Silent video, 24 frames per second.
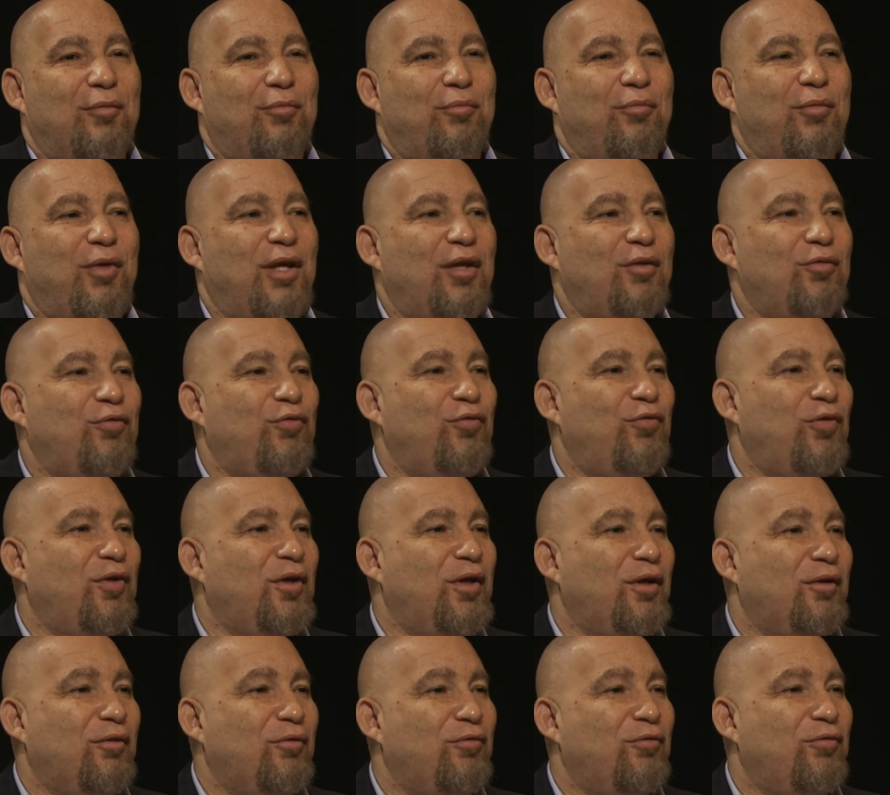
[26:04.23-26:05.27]
men
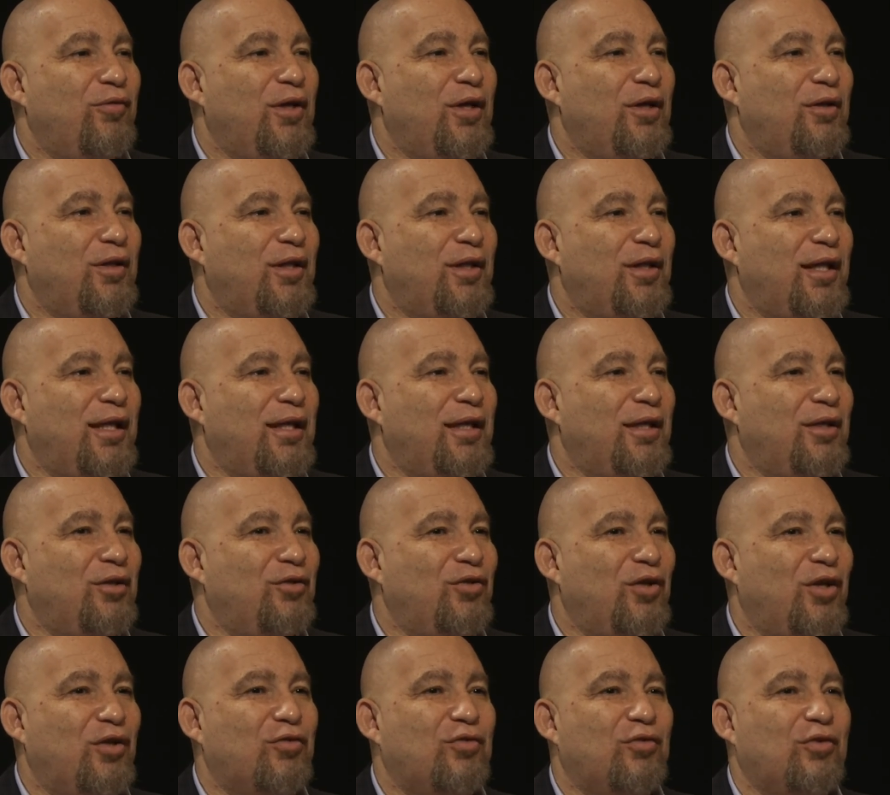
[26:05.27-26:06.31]
feel that they can
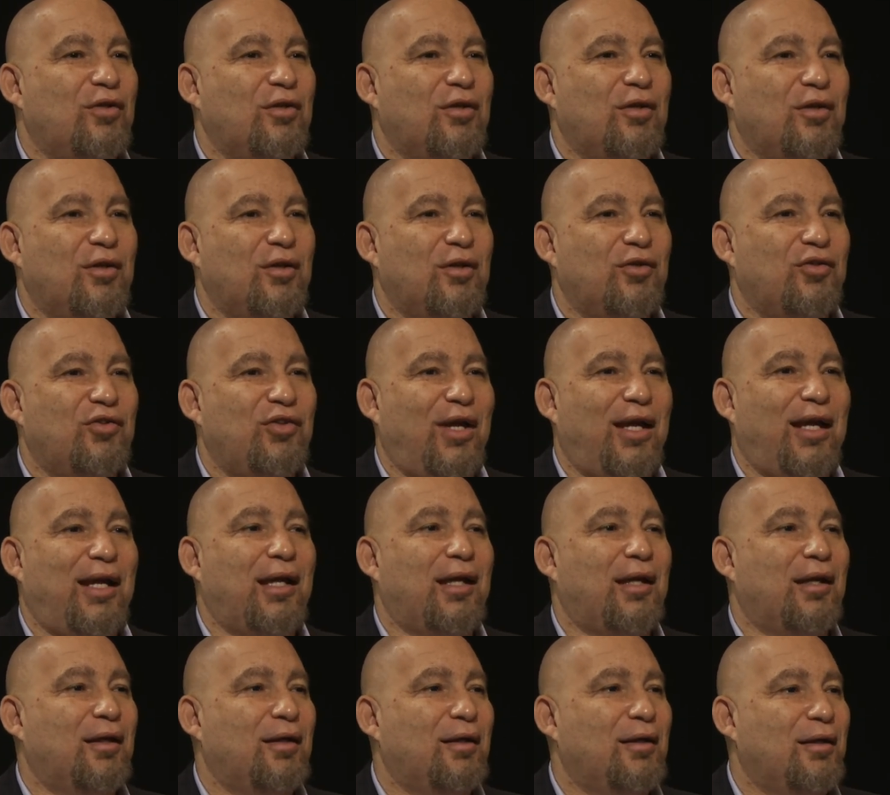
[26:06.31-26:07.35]
just
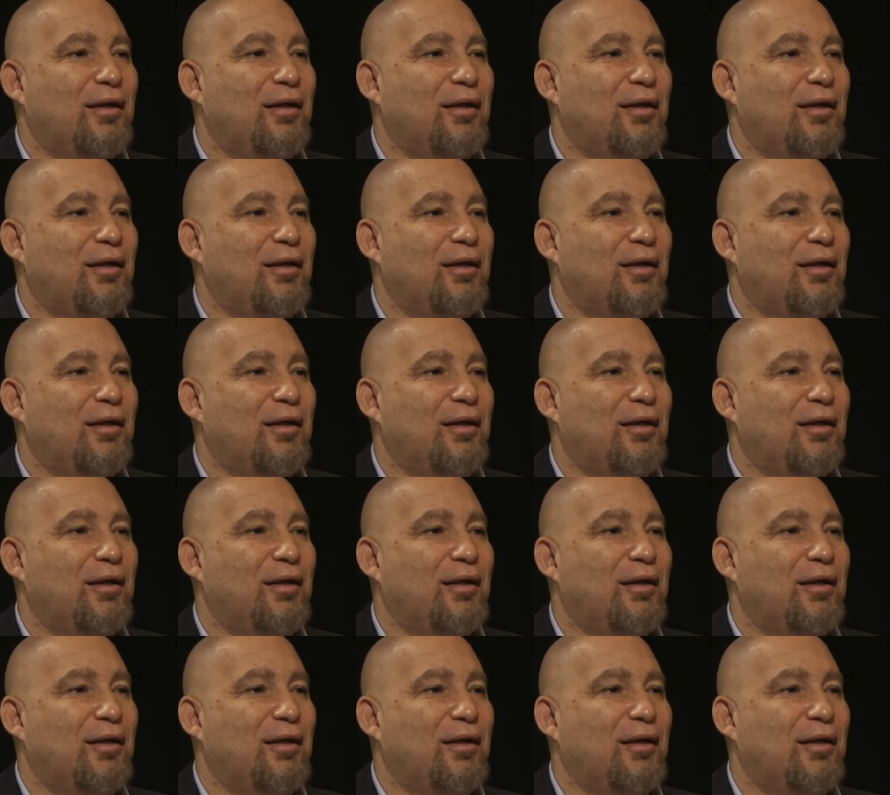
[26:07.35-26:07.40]
take